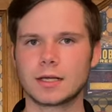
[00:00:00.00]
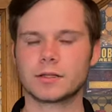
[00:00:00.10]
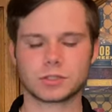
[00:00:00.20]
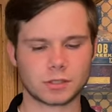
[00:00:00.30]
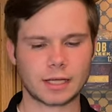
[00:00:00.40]

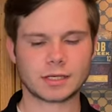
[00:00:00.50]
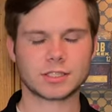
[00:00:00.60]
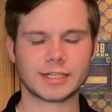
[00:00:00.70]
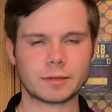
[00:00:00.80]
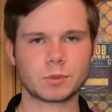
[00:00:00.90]
There's a lot of
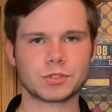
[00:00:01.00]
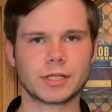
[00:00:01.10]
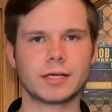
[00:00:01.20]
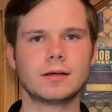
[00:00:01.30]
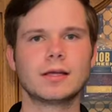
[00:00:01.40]
staples
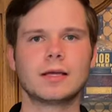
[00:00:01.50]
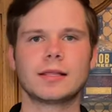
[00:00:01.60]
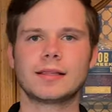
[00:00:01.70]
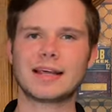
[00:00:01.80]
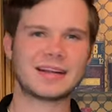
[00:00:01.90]
there,
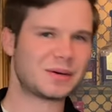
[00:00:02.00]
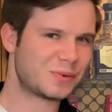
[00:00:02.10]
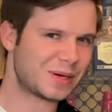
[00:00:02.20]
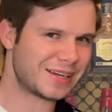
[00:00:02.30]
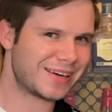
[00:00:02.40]
that I don't
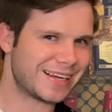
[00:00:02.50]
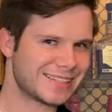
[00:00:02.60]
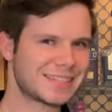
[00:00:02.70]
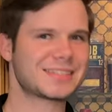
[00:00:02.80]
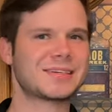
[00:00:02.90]
want you guys
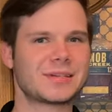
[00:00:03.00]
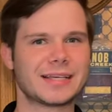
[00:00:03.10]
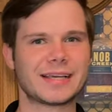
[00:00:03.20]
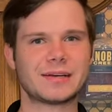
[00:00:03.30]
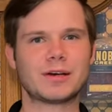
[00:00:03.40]
necessarily
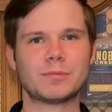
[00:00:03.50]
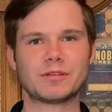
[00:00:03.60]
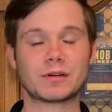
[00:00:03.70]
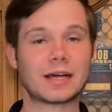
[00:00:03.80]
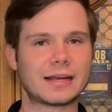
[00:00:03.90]
getting on me
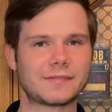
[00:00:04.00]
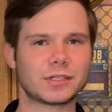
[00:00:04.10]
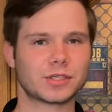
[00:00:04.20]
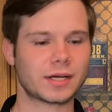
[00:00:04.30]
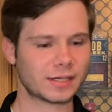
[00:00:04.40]
for not having
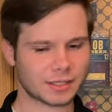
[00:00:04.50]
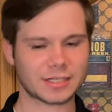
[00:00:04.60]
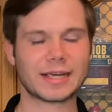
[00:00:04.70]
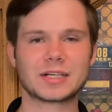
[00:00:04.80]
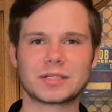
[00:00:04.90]
tried because I
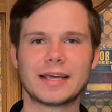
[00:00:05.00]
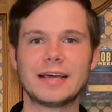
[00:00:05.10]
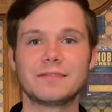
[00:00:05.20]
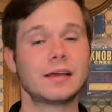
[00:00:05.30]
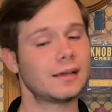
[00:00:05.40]
actually
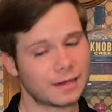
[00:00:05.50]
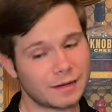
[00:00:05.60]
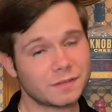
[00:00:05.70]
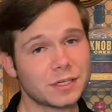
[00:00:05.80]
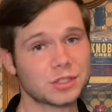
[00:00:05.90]
have, and I
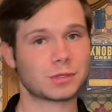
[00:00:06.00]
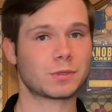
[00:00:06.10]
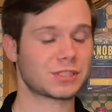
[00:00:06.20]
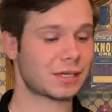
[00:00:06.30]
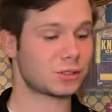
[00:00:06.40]
finished them
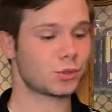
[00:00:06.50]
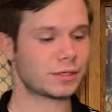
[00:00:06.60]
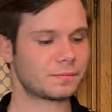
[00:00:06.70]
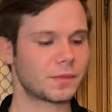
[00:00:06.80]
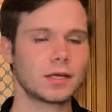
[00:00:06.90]
because I enjoyed
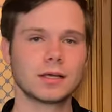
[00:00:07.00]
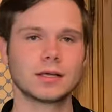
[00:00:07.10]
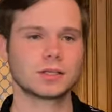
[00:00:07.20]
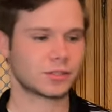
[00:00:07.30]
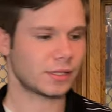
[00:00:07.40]
them.
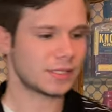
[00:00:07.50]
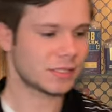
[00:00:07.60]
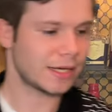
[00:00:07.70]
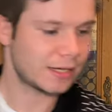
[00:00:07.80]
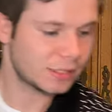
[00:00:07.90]
So let's
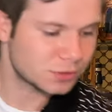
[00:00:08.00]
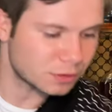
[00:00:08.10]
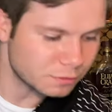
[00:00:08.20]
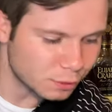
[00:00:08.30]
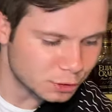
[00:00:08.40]
get into the
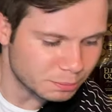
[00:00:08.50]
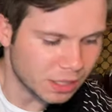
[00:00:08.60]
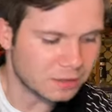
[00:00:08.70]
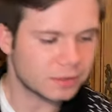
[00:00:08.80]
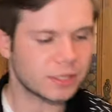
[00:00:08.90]
first
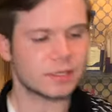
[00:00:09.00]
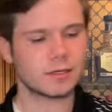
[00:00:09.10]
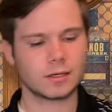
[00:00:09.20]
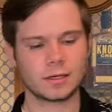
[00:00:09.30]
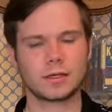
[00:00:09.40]
bottle here,
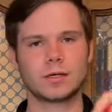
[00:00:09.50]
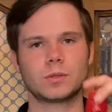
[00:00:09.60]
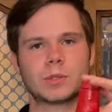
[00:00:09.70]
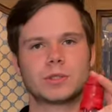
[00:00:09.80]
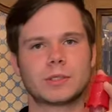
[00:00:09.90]

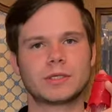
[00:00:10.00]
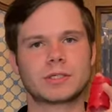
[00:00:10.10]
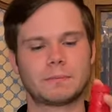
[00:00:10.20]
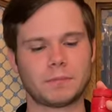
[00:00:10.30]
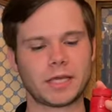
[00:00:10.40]
which was
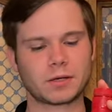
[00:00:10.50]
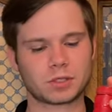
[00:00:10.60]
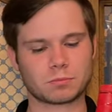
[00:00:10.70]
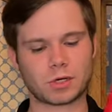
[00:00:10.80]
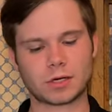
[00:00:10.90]
Maker's
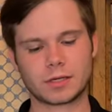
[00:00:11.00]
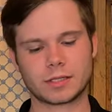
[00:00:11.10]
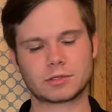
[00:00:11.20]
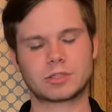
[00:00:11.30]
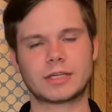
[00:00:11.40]
Mark.
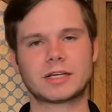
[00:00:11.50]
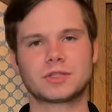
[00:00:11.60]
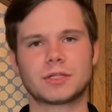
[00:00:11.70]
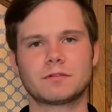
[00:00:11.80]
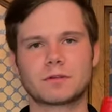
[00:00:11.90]
This is actually
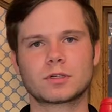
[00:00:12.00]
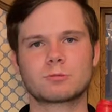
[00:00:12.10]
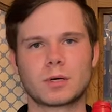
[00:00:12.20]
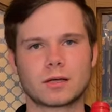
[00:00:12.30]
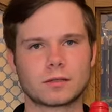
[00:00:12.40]
the first
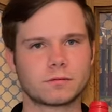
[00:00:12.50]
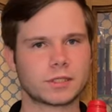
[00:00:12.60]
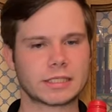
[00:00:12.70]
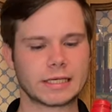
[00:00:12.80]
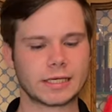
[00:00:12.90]
bottle of
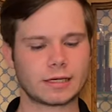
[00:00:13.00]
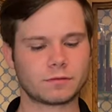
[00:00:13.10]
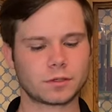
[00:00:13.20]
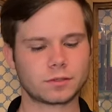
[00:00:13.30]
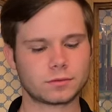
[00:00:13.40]
whiskey I
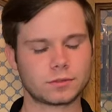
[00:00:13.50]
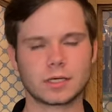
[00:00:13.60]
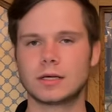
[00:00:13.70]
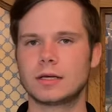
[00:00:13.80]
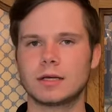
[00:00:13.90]
ever owned,
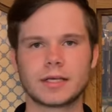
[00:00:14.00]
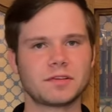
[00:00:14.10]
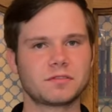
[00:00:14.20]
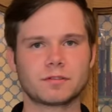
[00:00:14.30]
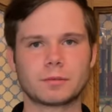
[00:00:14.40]

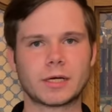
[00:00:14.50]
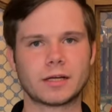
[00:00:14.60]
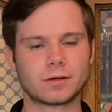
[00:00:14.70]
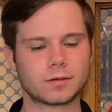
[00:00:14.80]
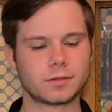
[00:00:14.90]
gift from my
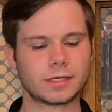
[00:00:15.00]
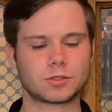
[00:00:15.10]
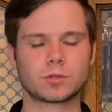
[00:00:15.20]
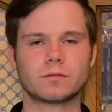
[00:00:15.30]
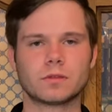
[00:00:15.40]
uncle, and
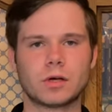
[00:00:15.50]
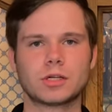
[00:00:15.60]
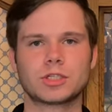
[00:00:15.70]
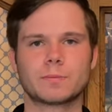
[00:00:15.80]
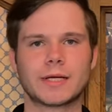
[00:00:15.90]
sort of
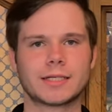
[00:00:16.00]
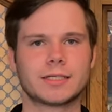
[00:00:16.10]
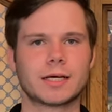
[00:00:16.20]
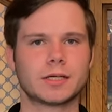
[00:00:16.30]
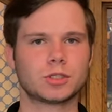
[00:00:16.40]
launched my
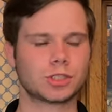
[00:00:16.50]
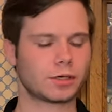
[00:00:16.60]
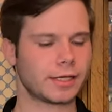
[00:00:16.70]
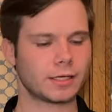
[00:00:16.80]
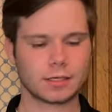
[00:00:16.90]
entire
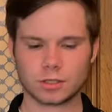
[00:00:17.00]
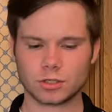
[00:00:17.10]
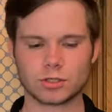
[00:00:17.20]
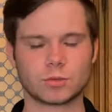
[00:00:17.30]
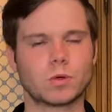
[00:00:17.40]
journey.
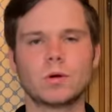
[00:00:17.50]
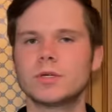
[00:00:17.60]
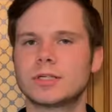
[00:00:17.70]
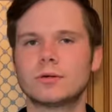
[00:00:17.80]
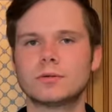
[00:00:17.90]
So will always
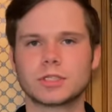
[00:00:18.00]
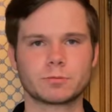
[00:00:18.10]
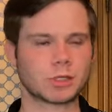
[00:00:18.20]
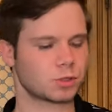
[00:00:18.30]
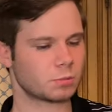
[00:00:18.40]
hold a
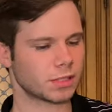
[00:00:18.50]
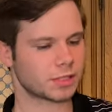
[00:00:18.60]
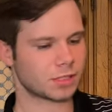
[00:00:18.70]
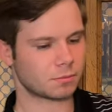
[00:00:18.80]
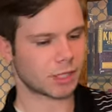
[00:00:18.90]
special place
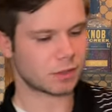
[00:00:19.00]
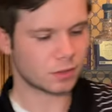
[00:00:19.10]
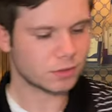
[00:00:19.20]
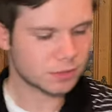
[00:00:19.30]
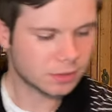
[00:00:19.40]
in my
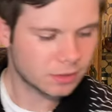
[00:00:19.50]
heart.